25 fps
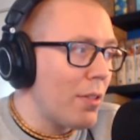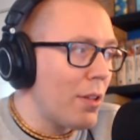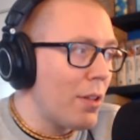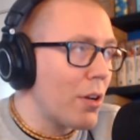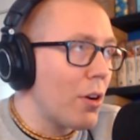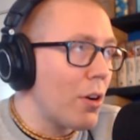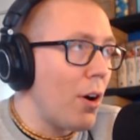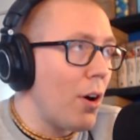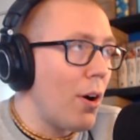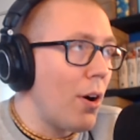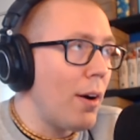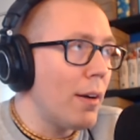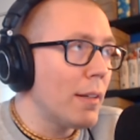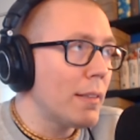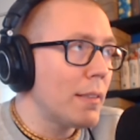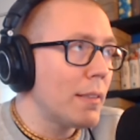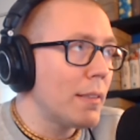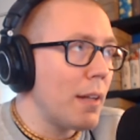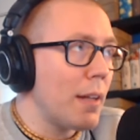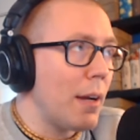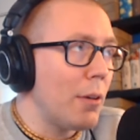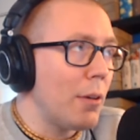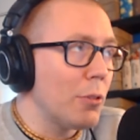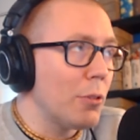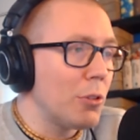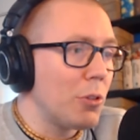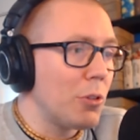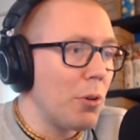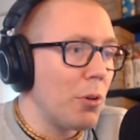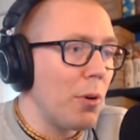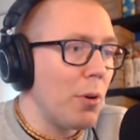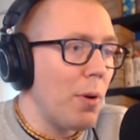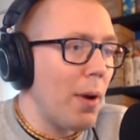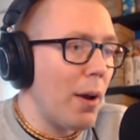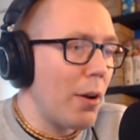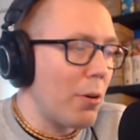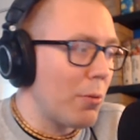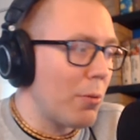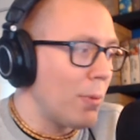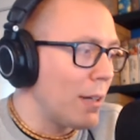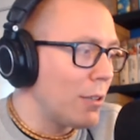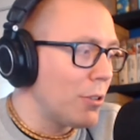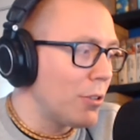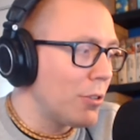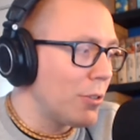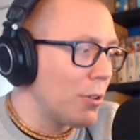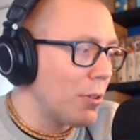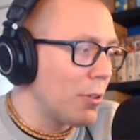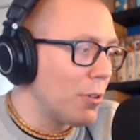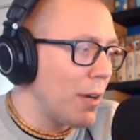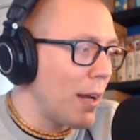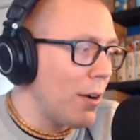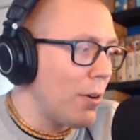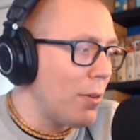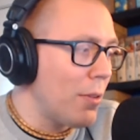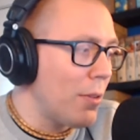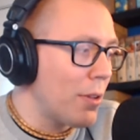The cost, I will show you how to register now.